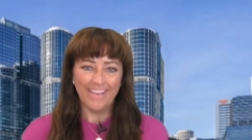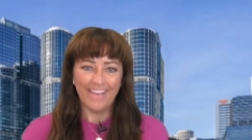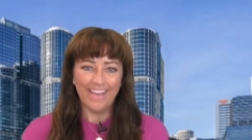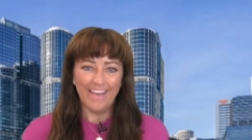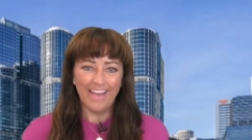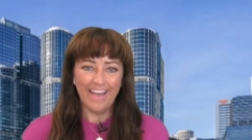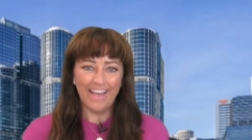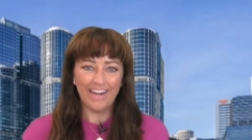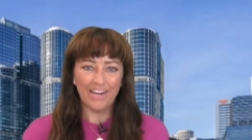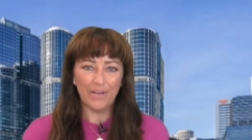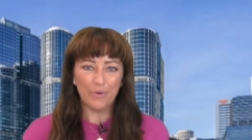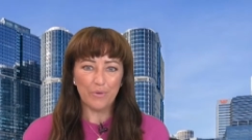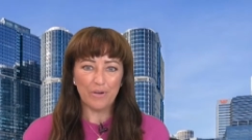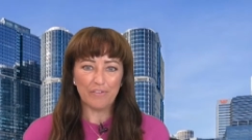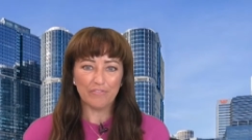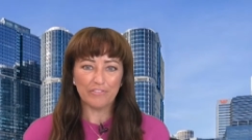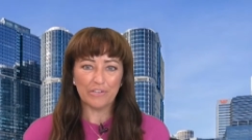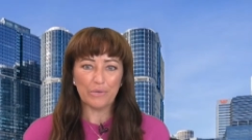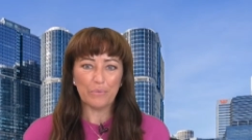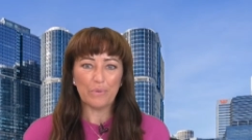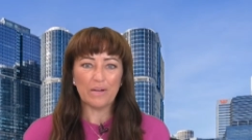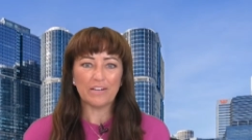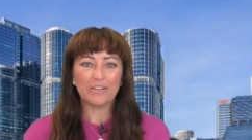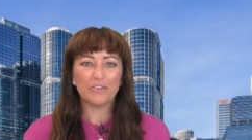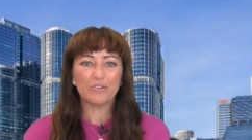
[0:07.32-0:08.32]
Hello
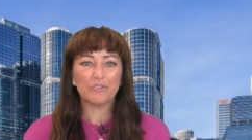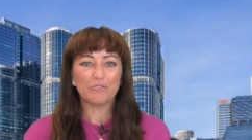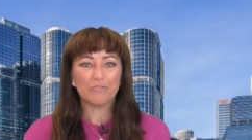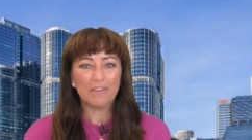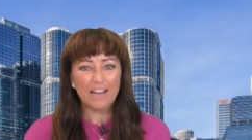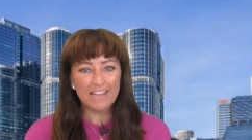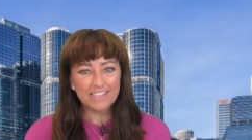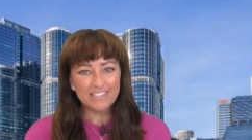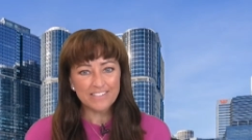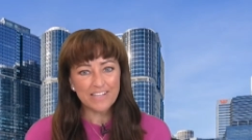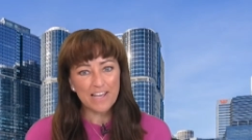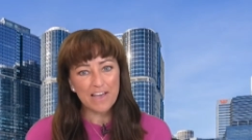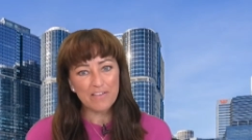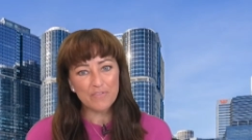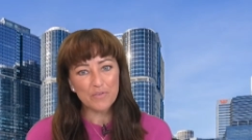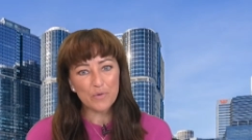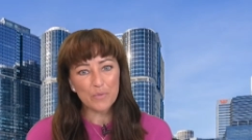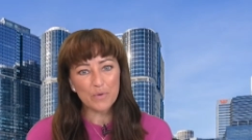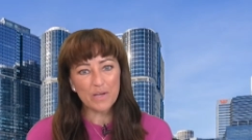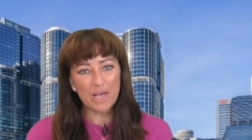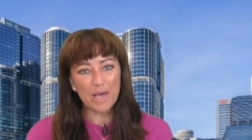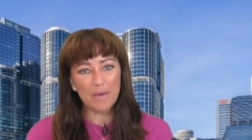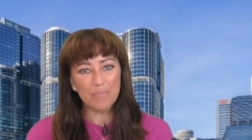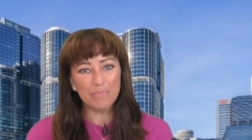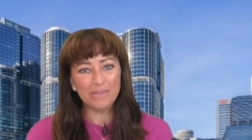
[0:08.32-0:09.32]
everyone, great to have your
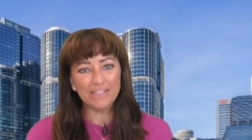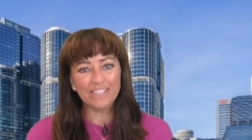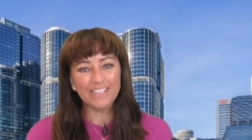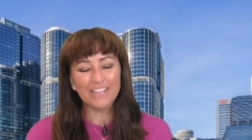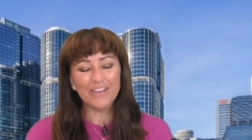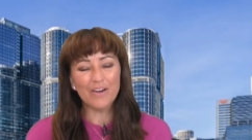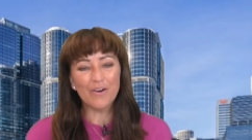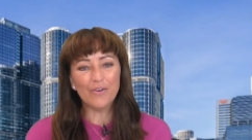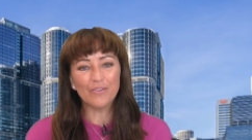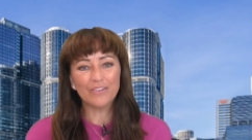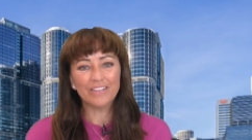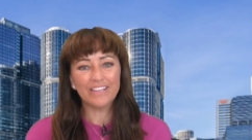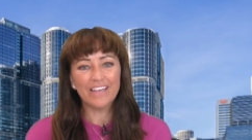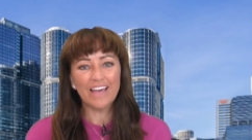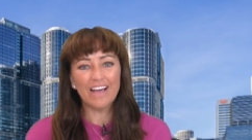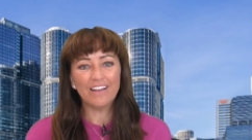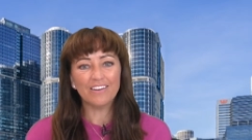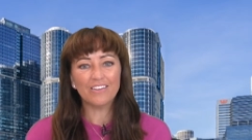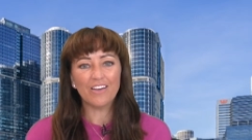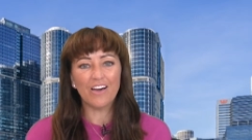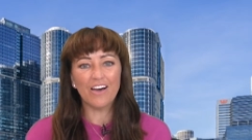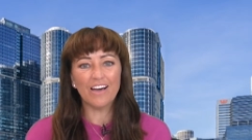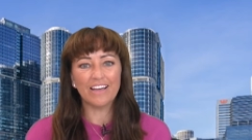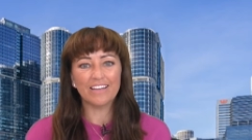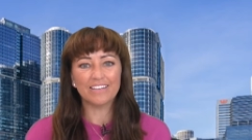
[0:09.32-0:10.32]
company on
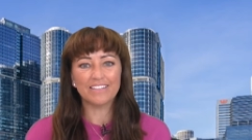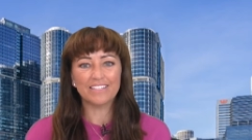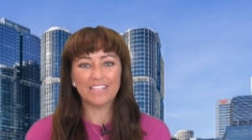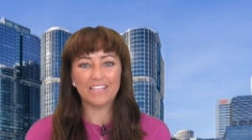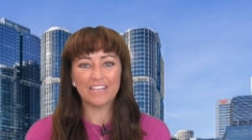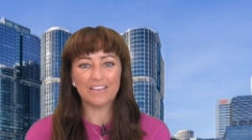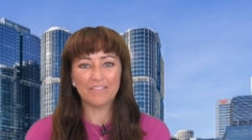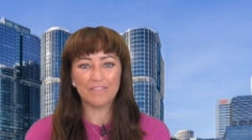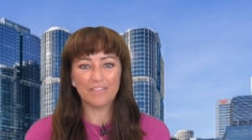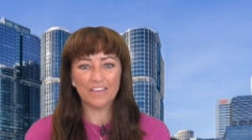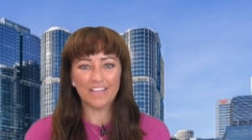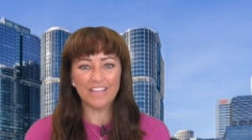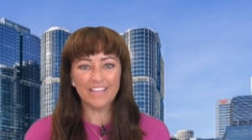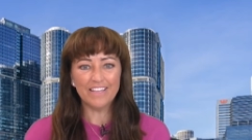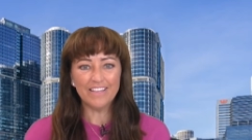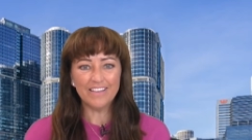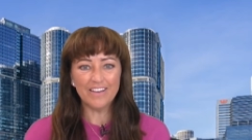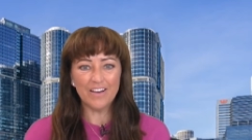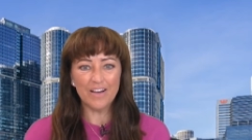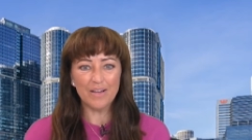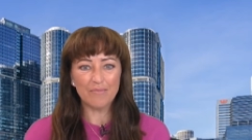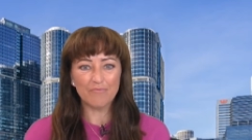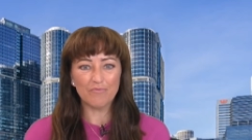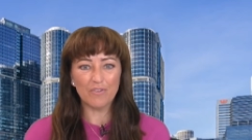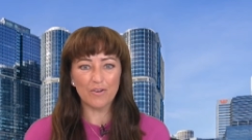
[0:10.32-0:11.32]
Kalkine TV.
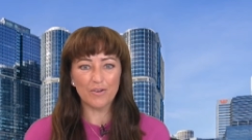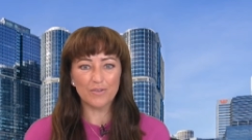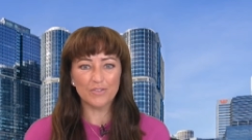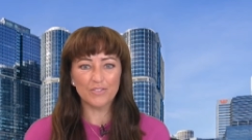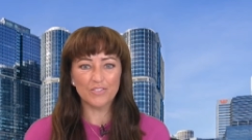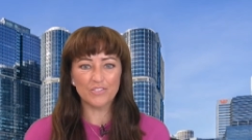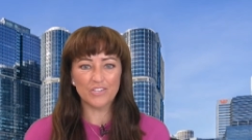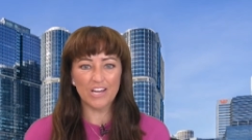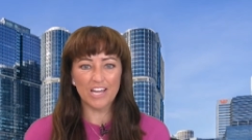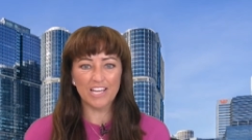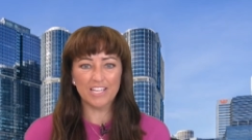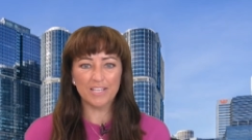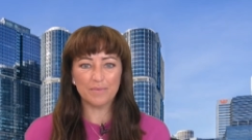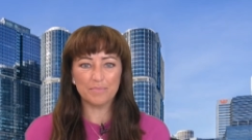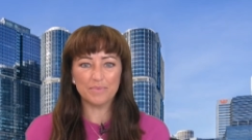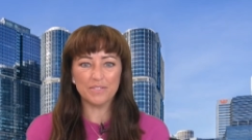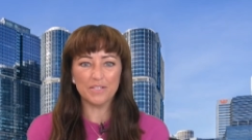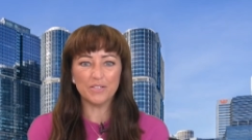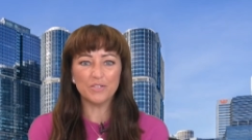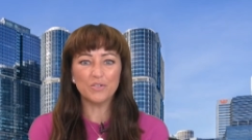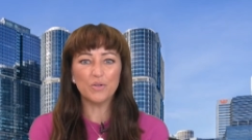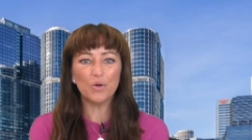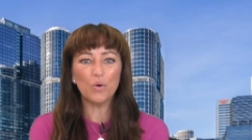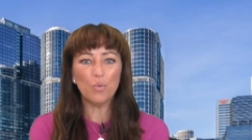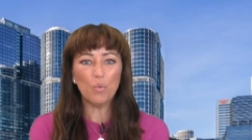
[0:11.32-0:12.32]
I'm Rose Jacobs
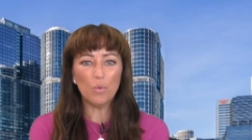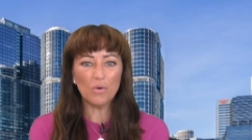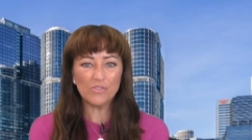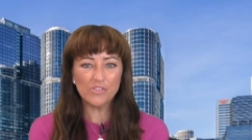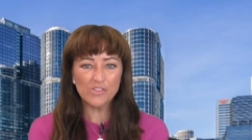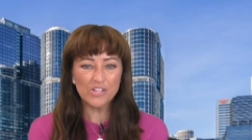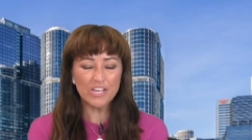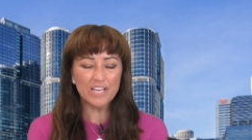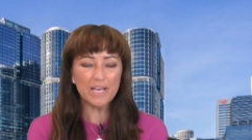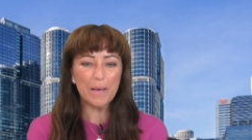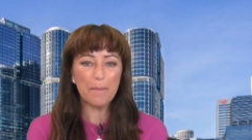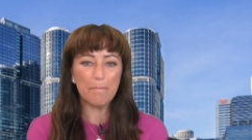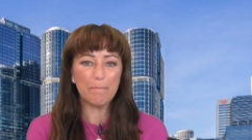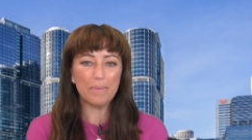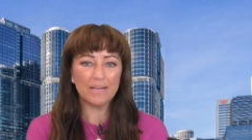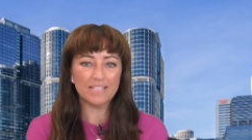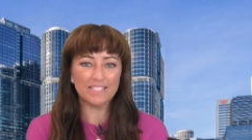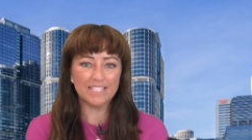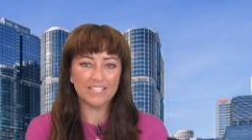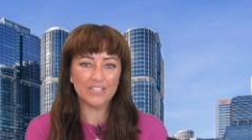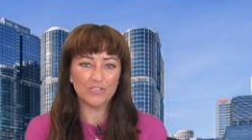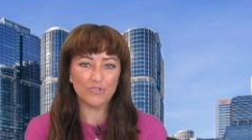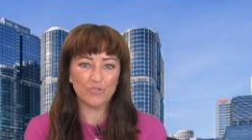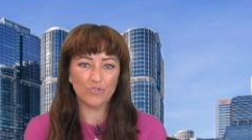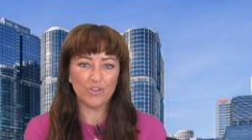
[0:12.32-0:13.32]
and you're watching
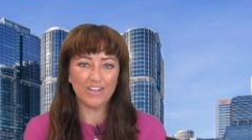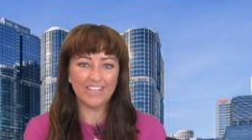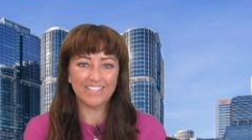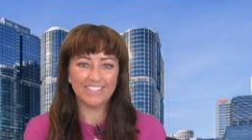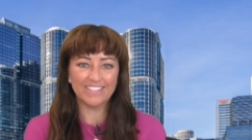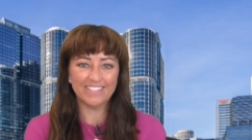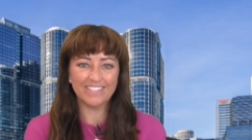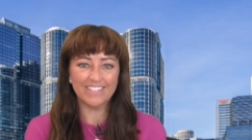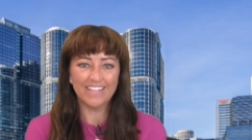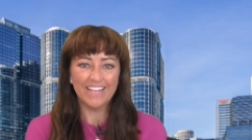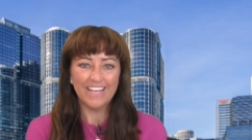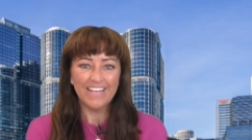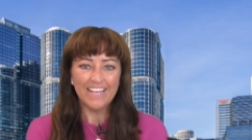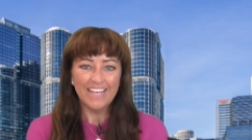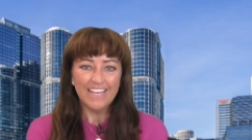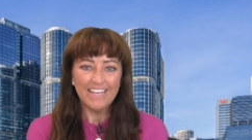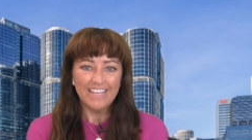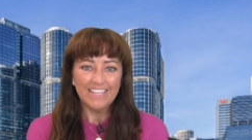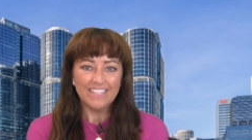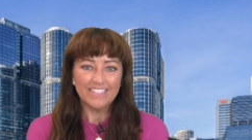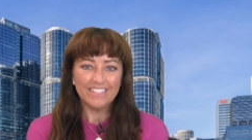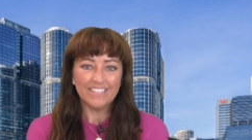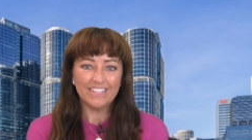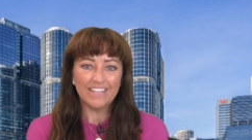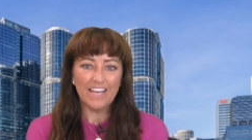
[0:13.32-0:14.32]
Buzzing Trends.
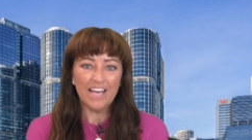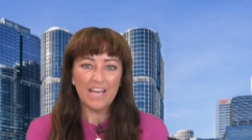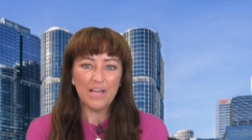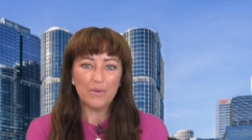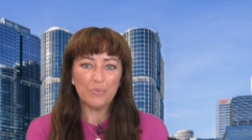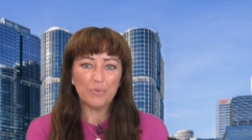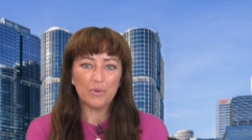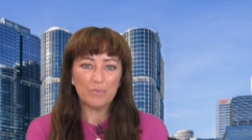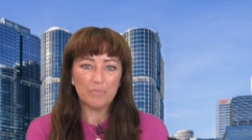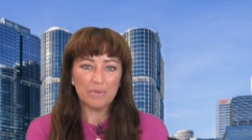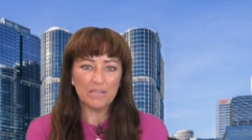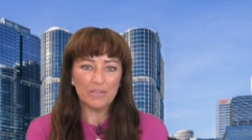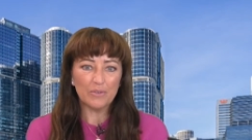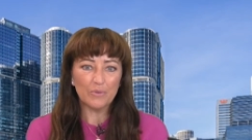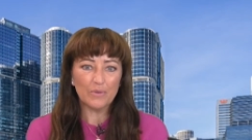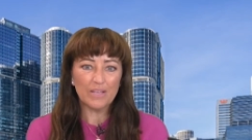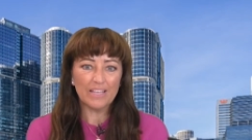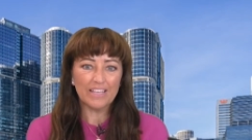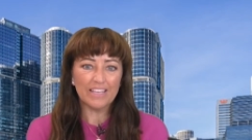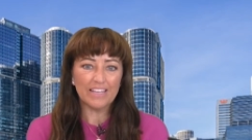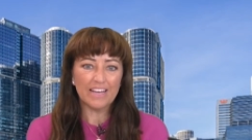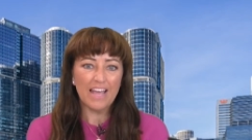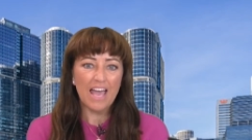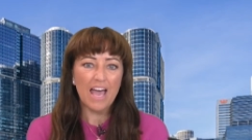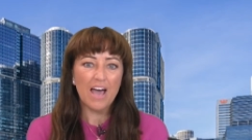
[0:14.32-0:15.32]
Today we'll be
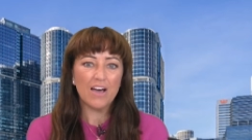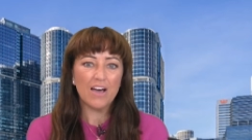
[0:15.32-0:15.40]
looking at how